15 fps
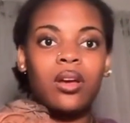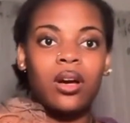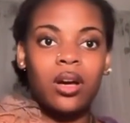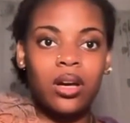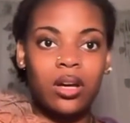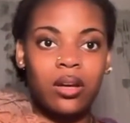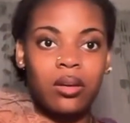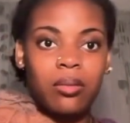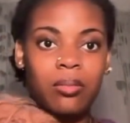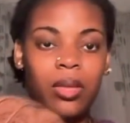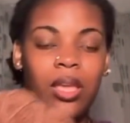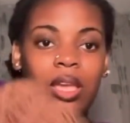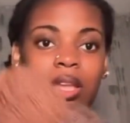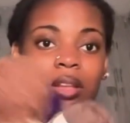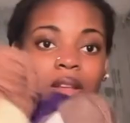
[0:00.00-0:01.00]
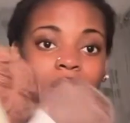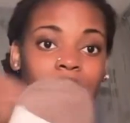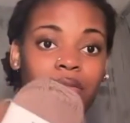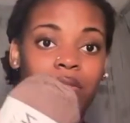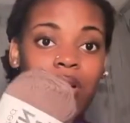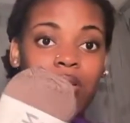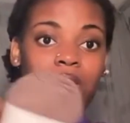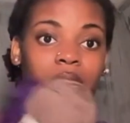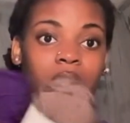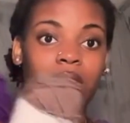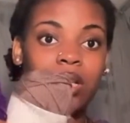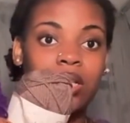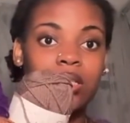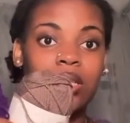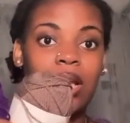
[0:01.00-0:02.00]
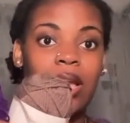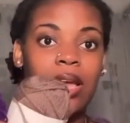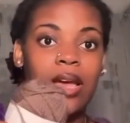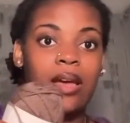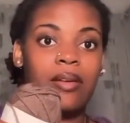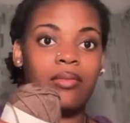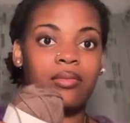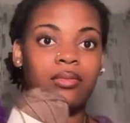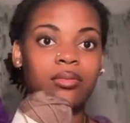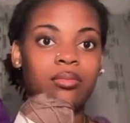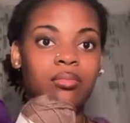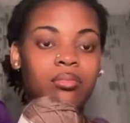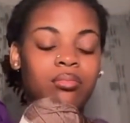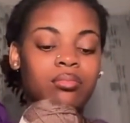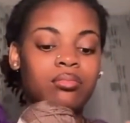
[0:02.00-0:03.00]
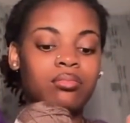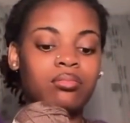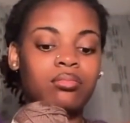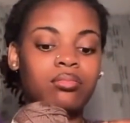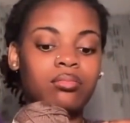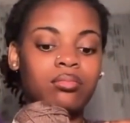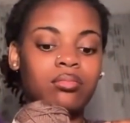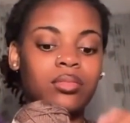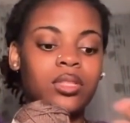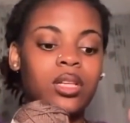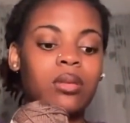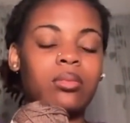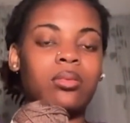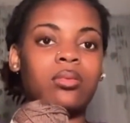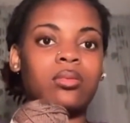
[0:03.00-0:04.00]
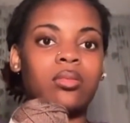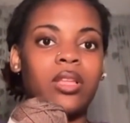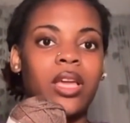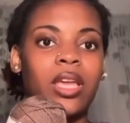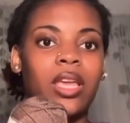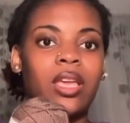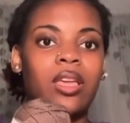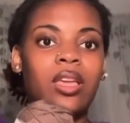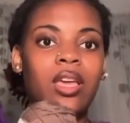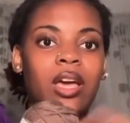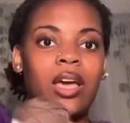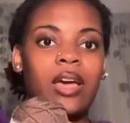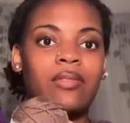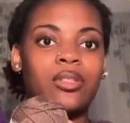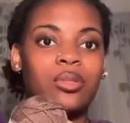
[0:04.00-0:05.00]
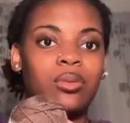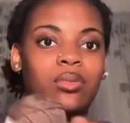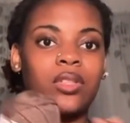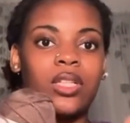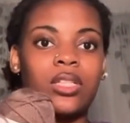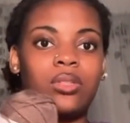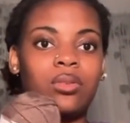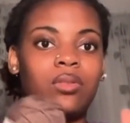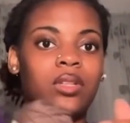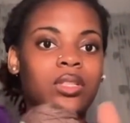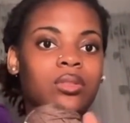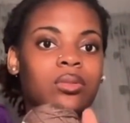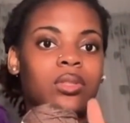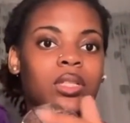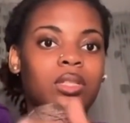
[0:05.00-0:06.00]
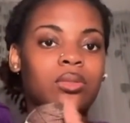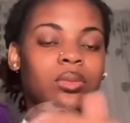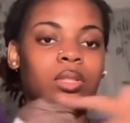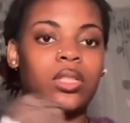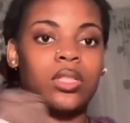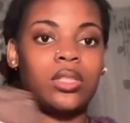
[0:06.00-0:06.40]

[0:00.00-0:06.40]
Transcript: And of all of these, I have double. Like I have two of these, two of these, two of these, two of these,